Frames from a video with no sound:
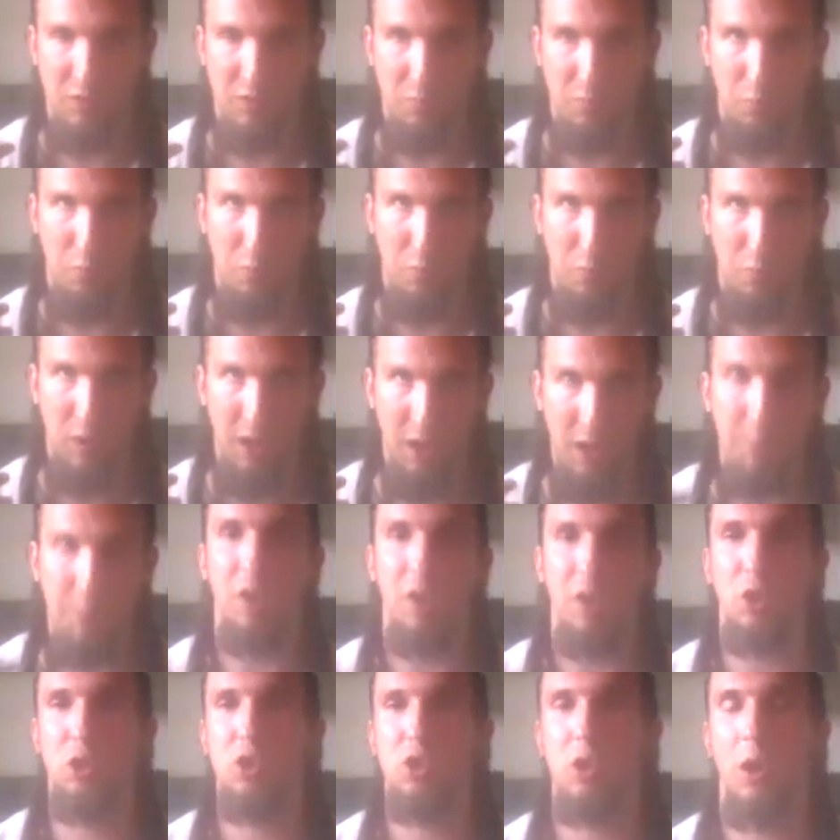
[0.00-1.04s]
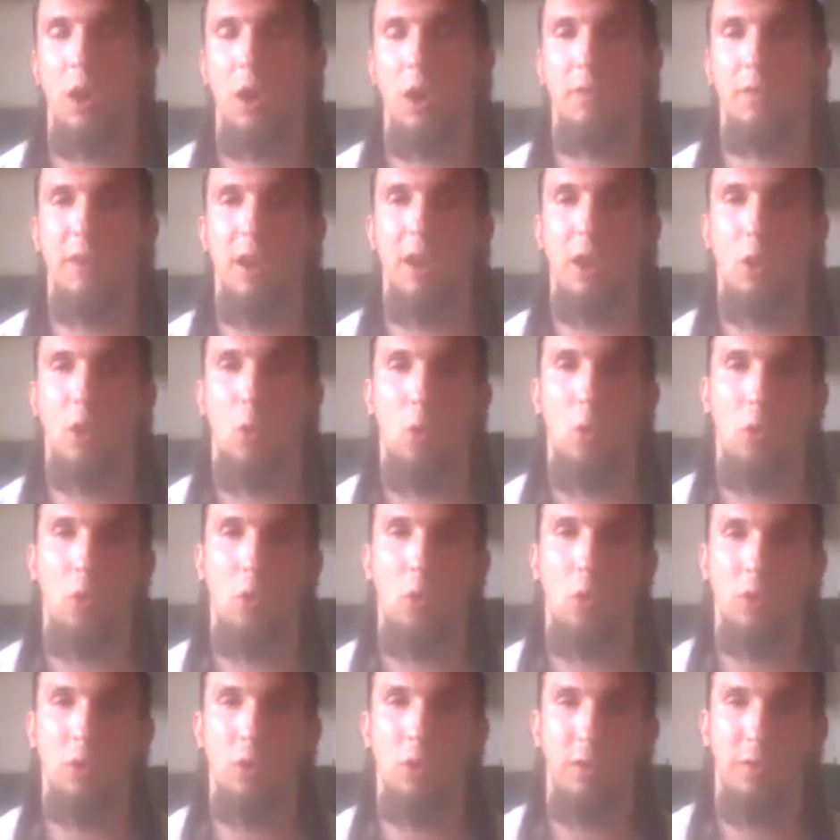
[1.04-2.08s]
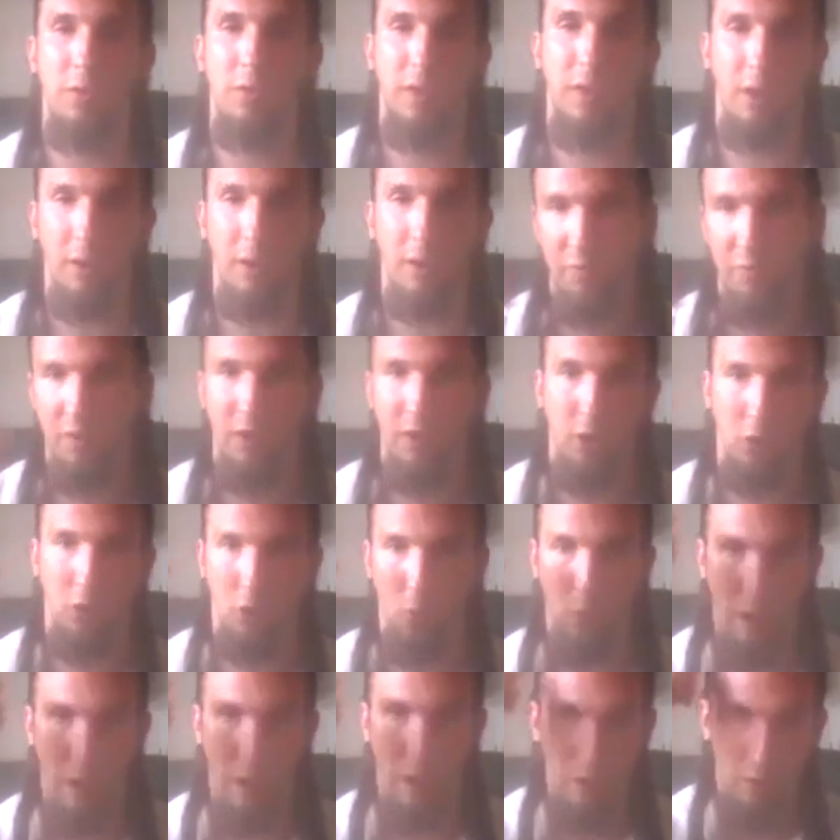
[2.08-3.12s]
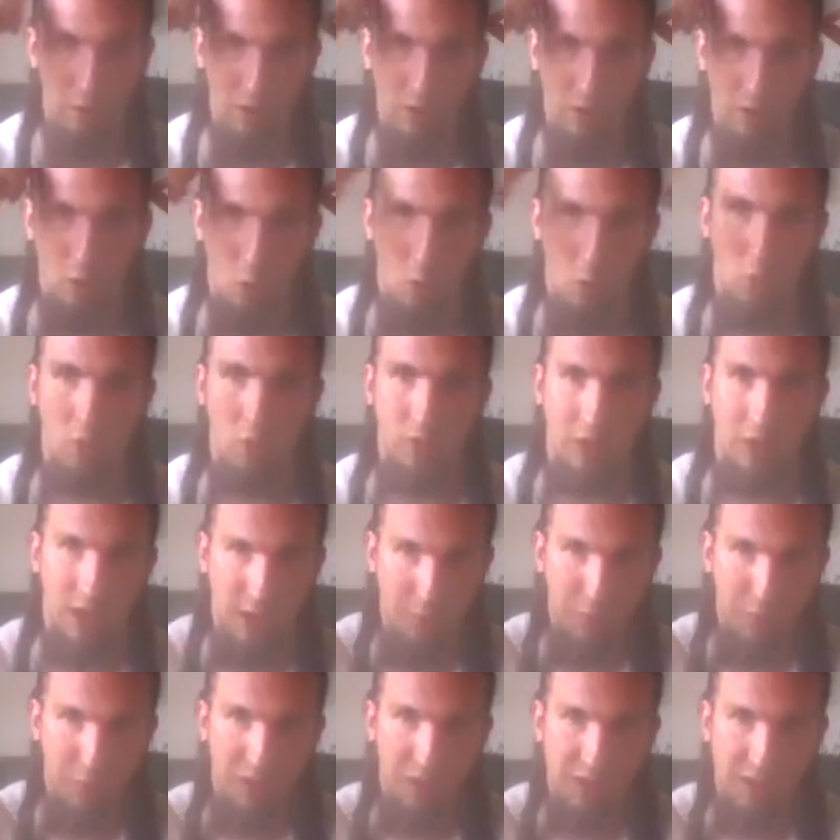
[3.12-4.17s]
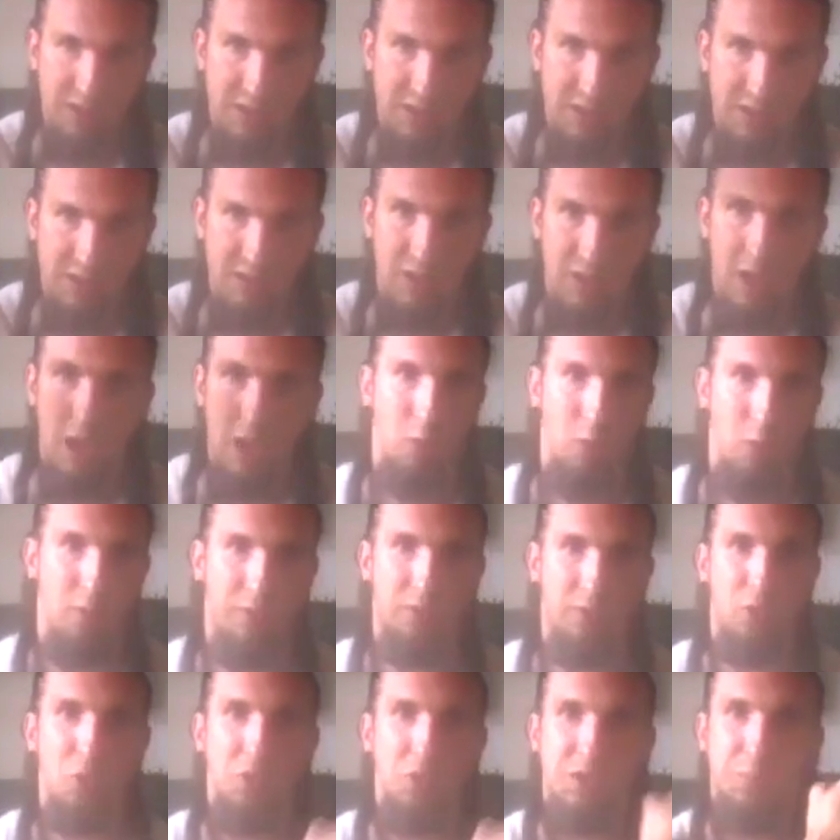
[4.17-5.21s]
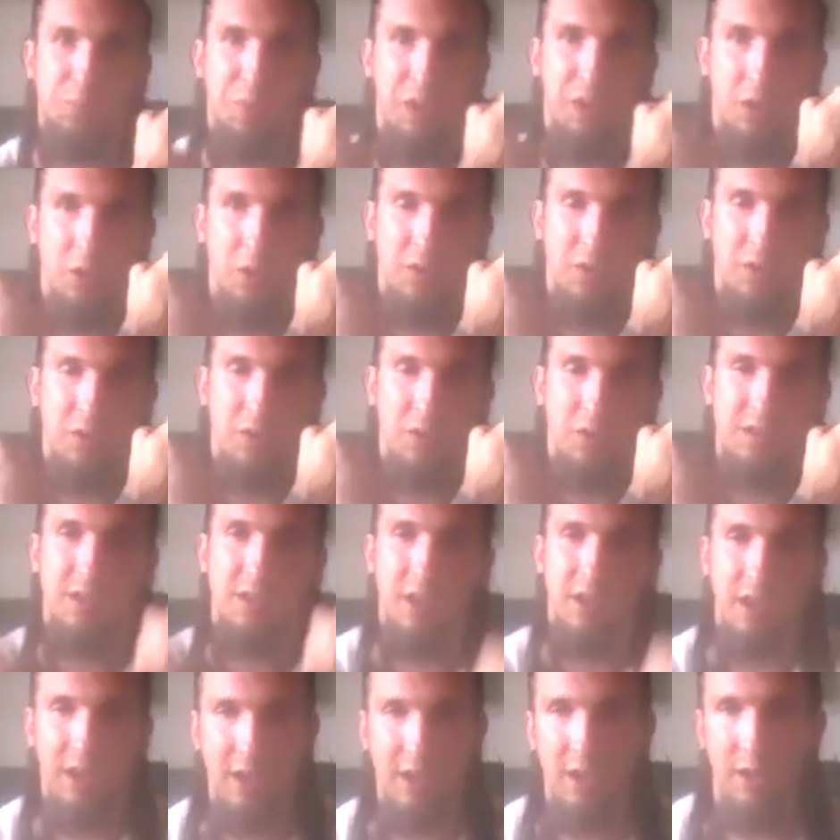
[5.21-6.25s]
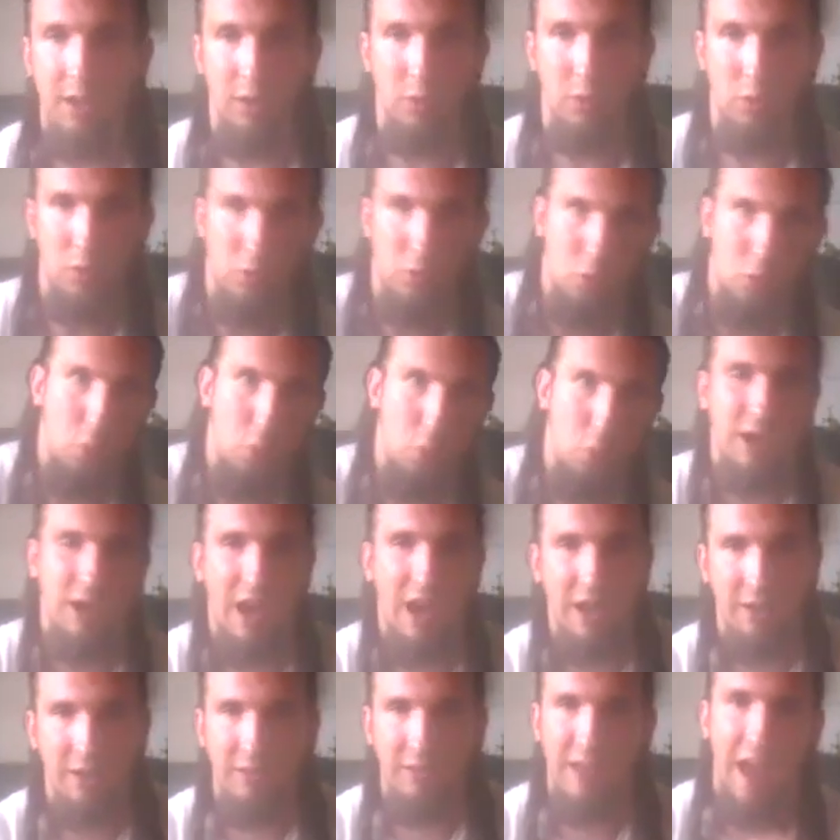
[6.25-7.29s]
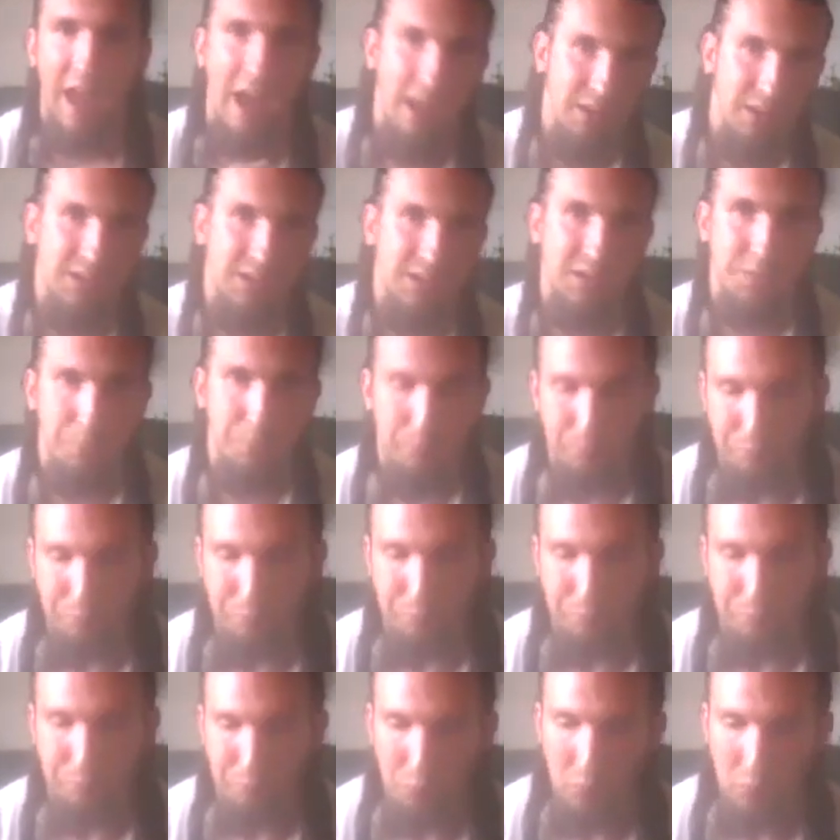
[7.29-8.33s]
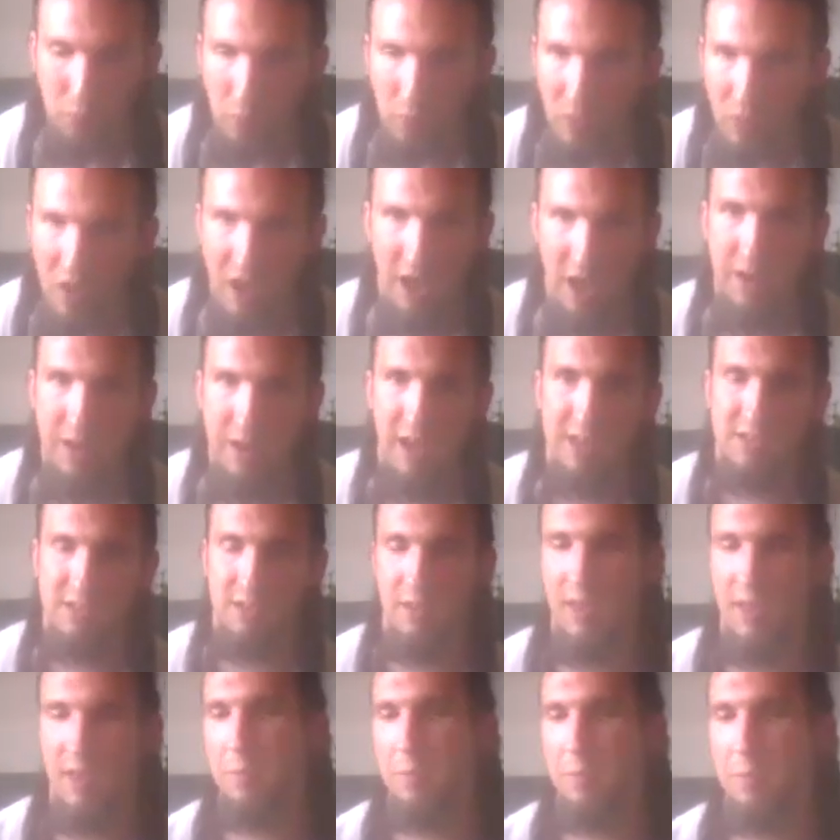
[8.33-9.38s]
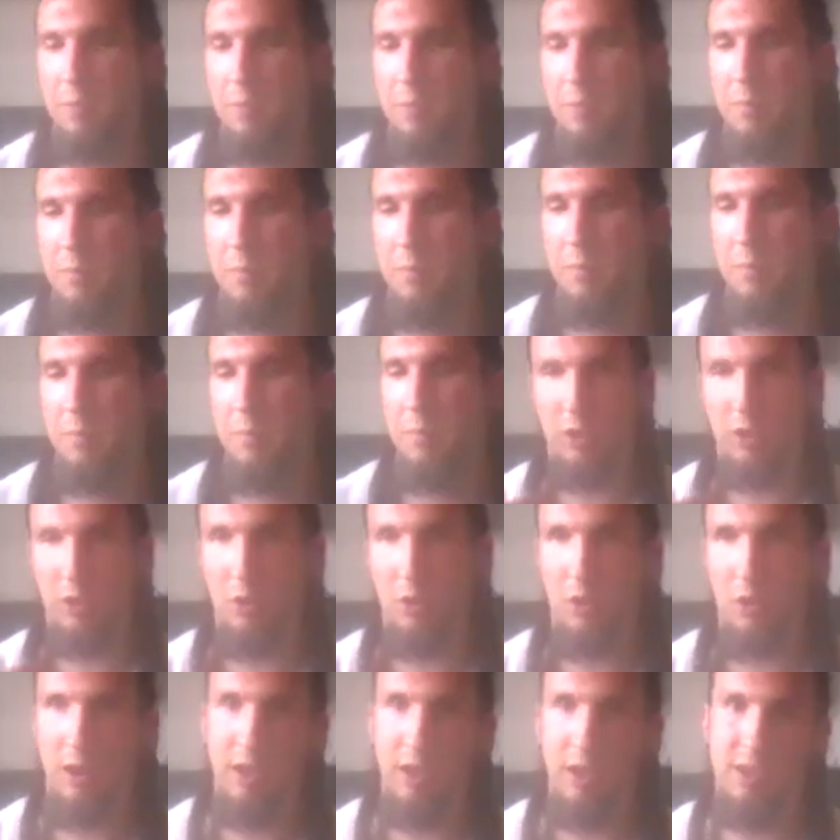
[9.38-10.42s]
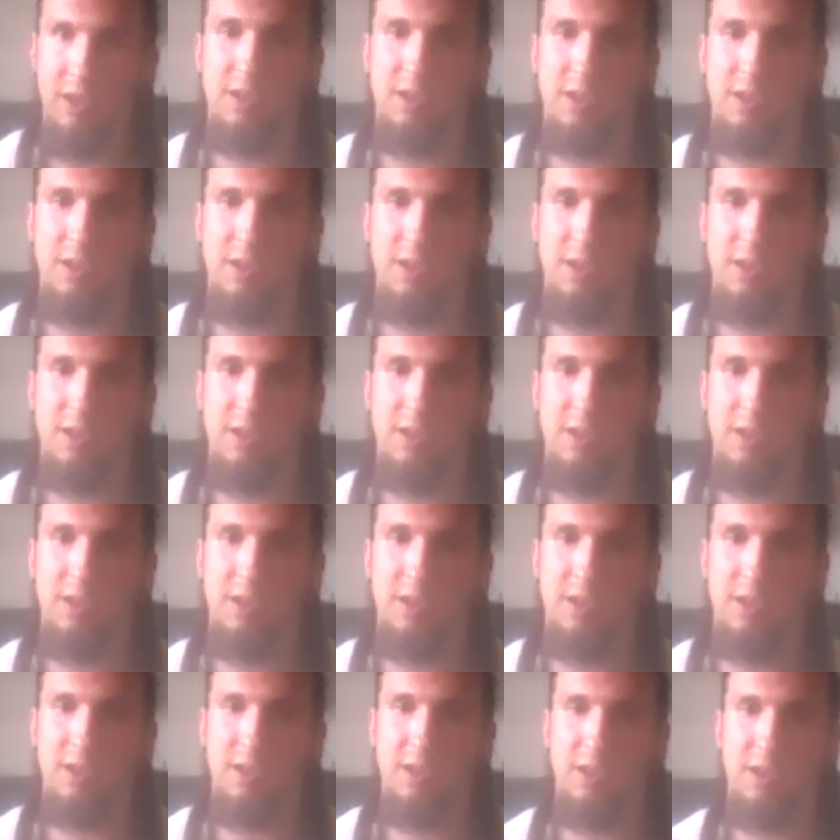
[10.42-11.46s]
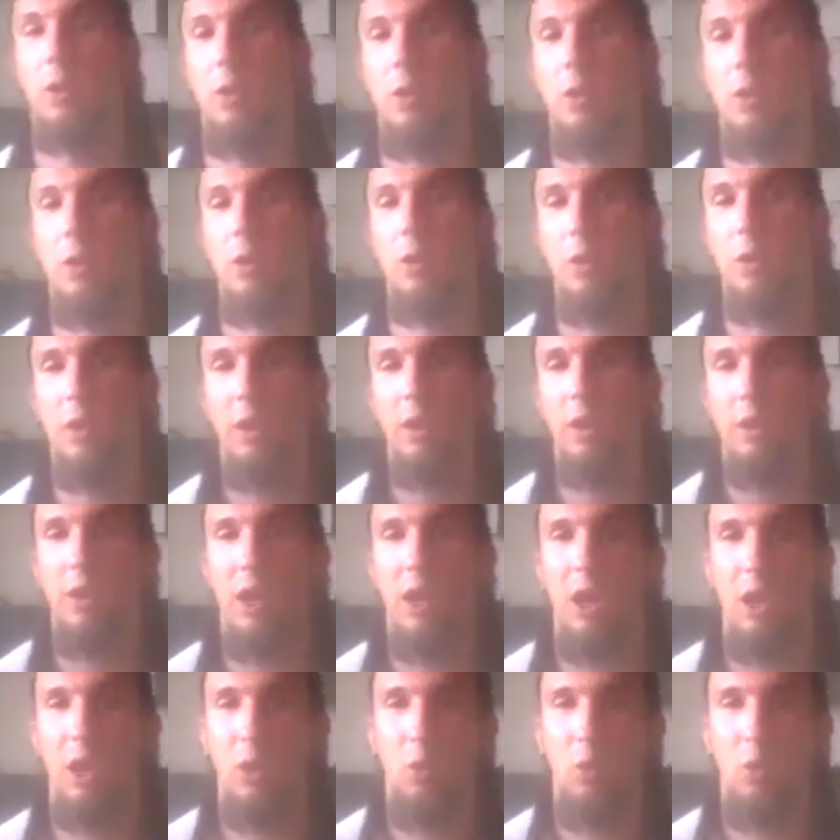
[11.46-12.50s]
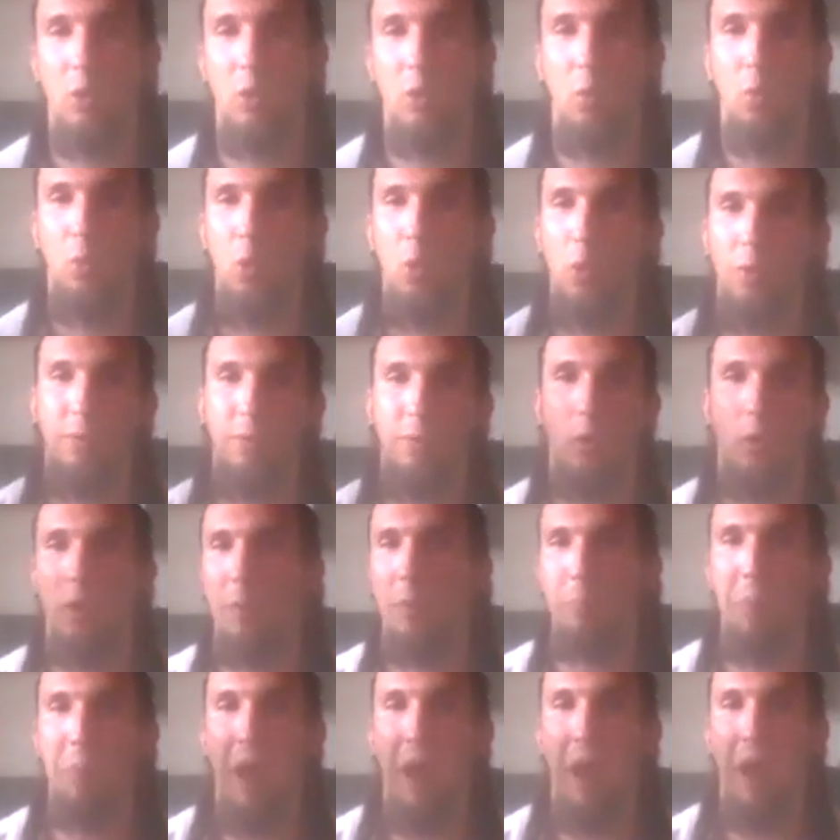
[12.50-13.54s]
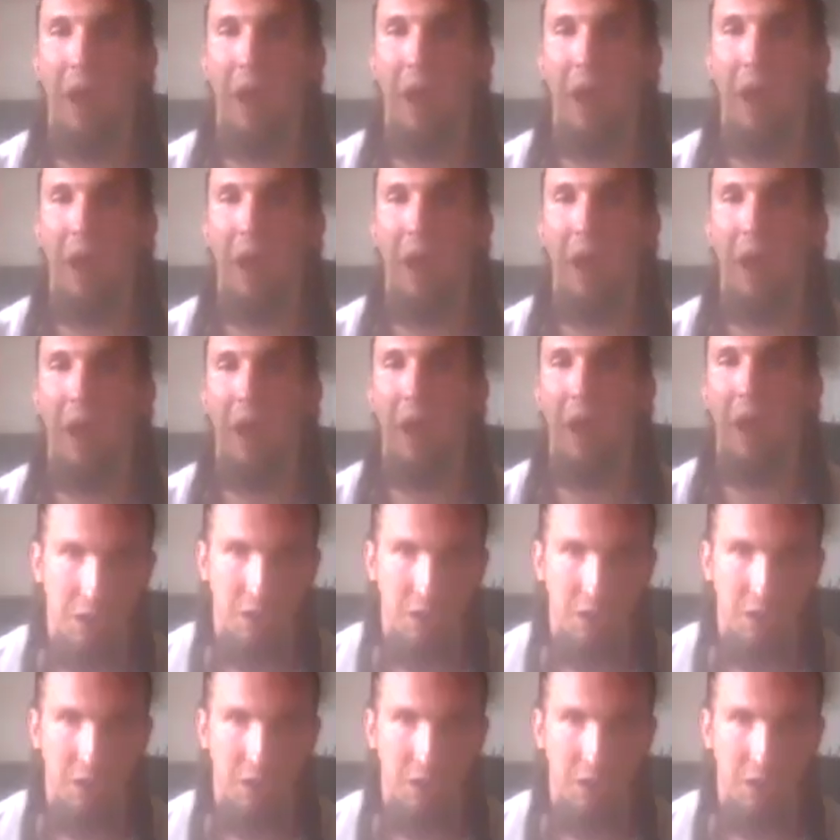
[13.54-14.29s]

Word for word: image of a horned fig- a figure wearing a horned headpiece with two spears doing a kind of dance. Mm-hmm. And next to them, uh, this figure is a, another figure in a wolf or a bear skin.